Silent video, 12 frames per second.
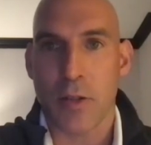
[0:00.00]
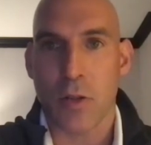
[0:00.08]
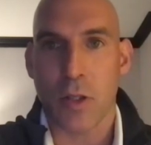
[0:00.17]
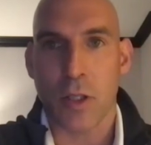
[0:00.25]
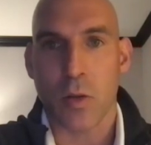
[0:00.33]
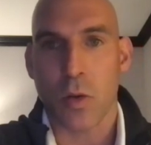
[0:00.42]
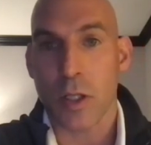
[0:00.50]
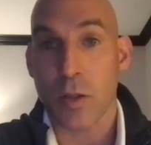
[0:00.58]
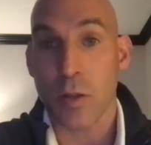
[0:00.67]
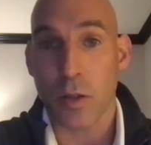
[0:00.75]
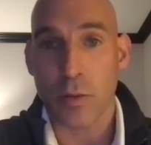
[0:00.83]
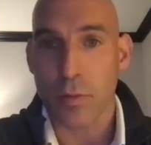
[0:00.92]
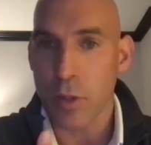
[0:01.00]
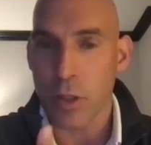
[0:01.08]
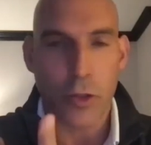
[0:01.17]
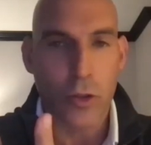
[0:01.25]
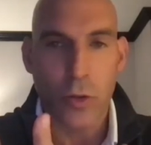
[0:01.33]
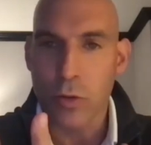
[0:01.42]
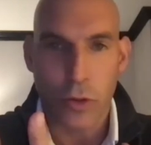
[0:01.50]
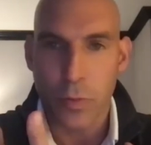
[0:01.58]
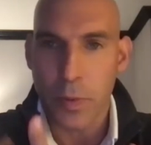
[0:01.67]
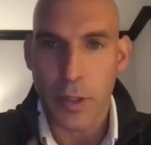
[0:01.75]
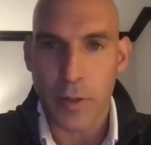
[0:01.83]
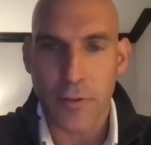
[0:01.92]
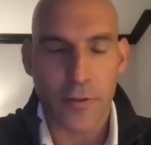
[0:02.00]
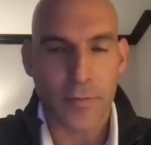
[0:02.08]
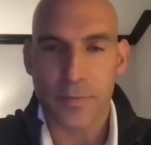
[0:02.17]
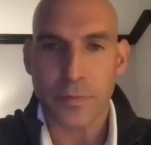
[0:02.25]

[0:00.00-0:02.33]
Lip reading: or a new group of